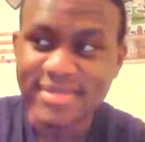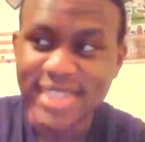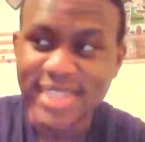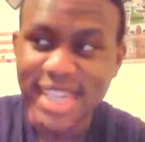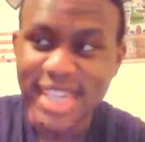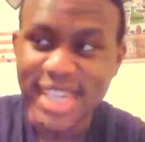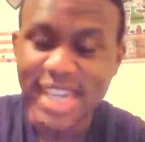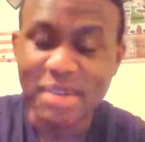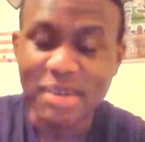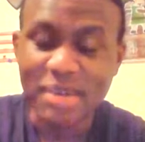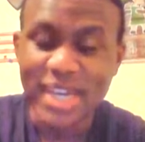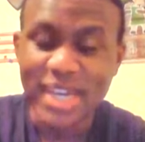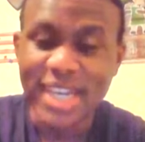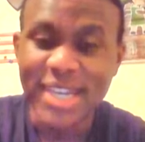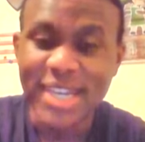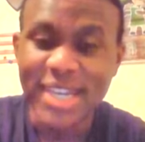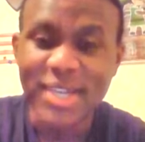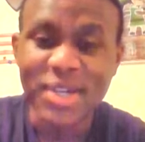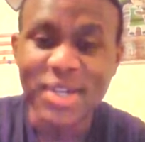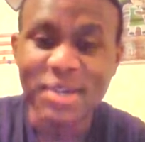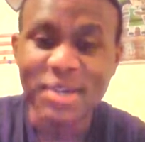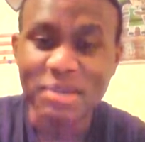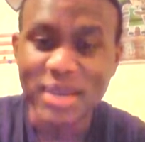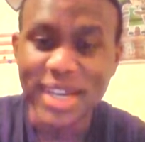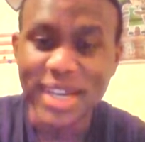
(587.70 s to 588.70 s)
I got my
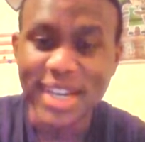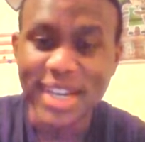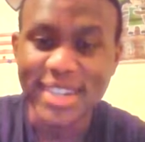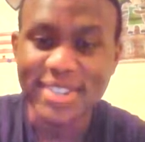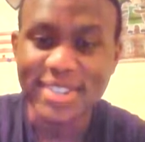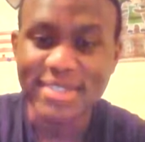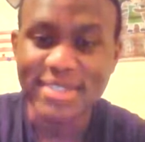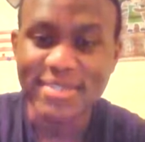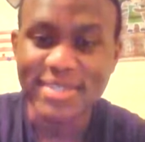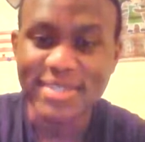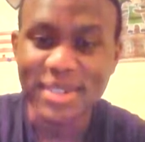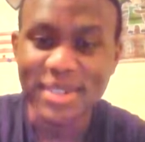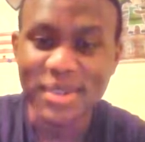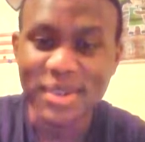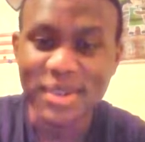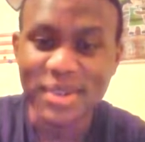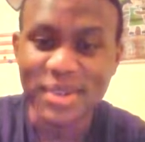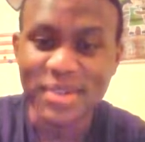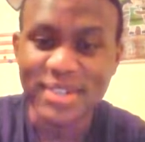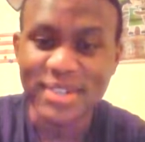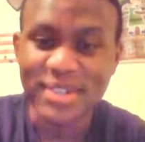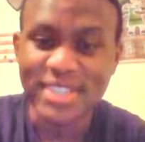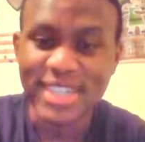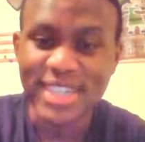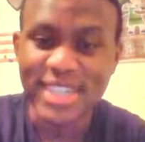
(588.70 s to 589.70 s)
heater back. I went
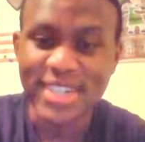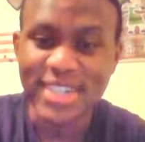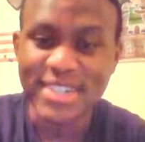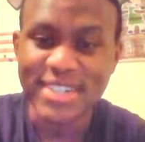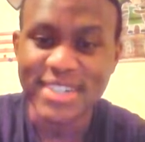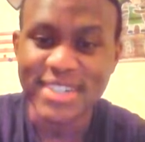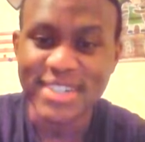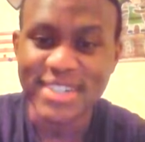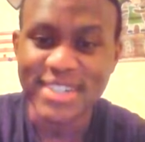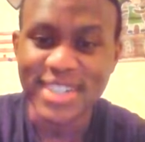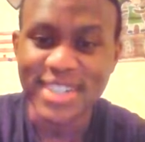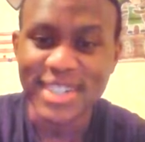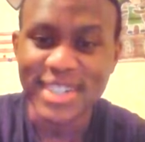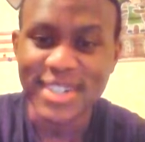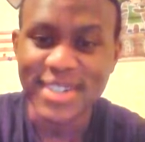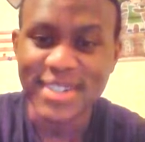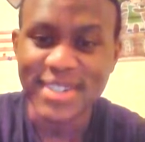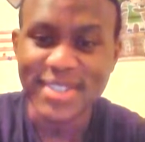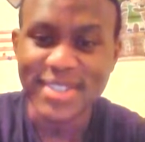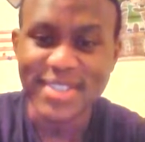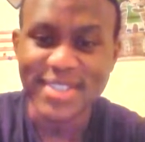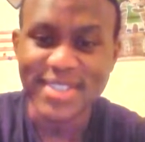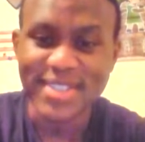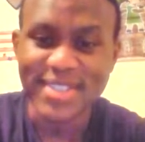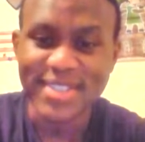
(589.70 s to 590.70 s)
over to Terrence's
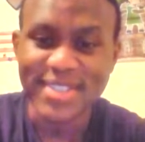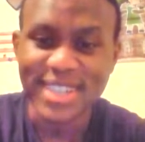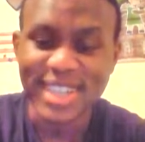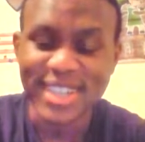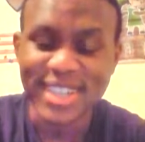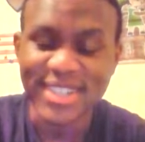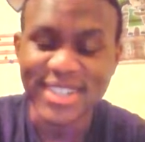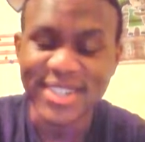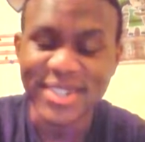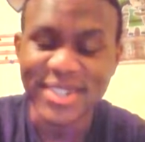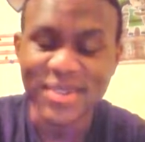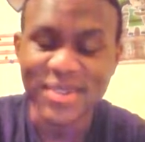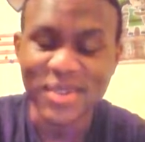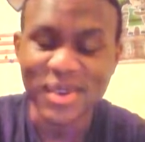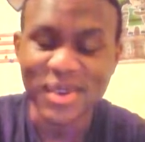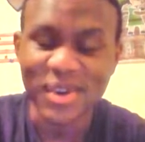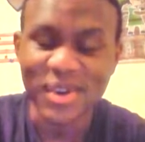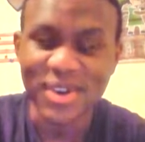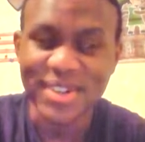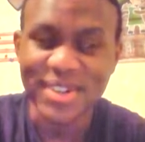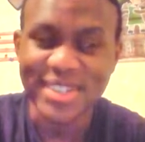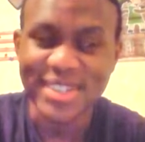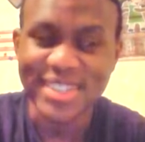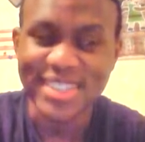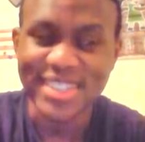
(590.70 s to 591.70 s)
house. I literally
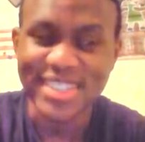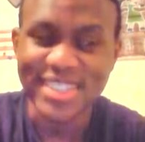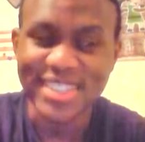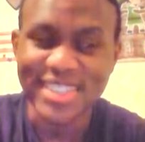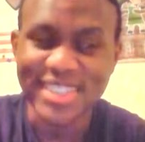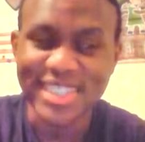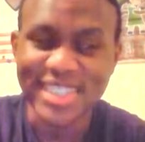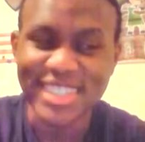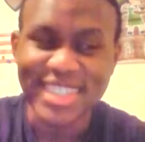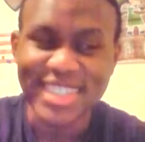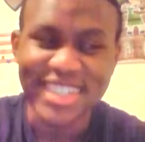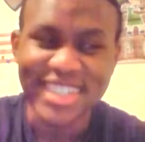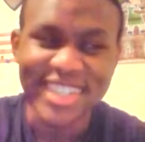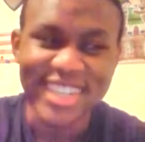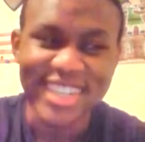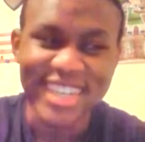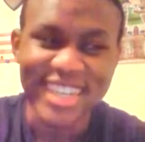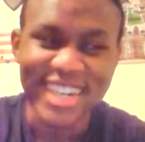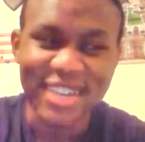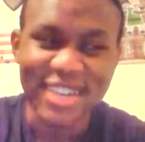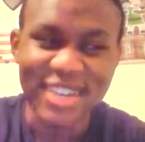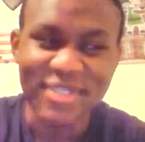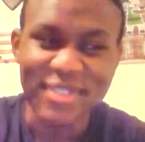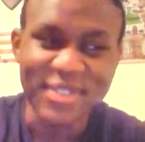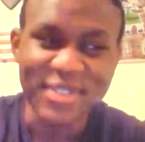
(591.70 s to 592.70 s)
walked,
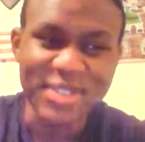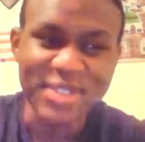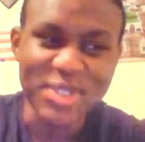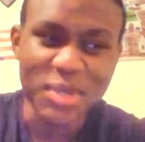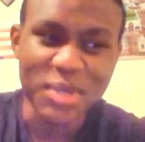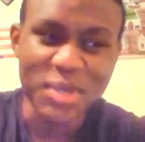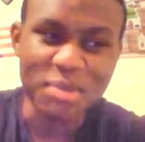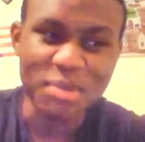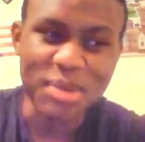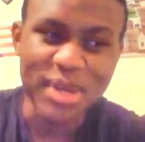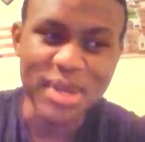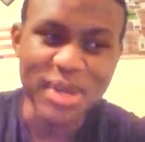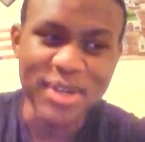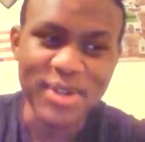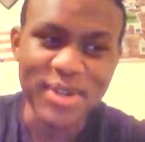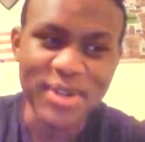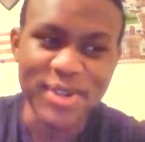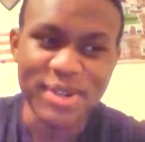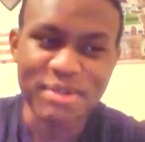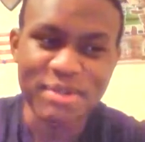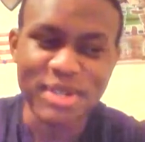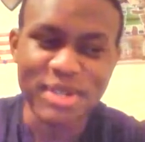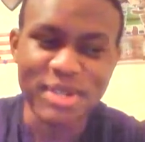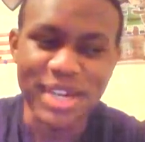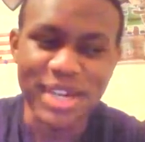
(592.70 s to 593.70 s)
and I felt so
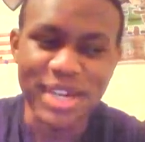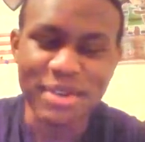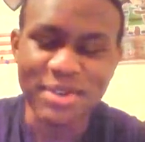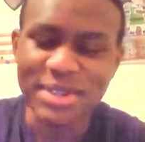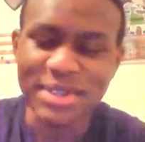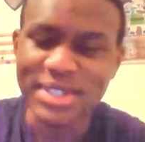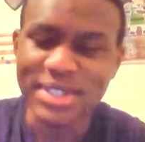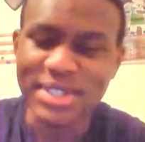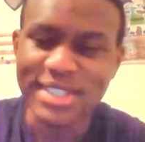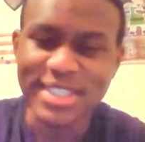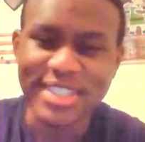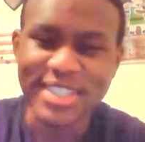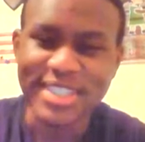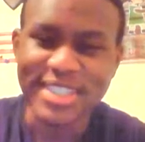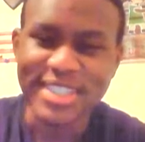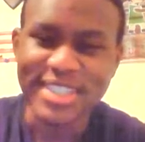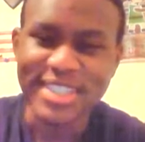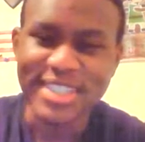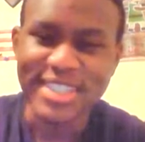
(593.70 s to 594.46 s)
paranoid, but not really.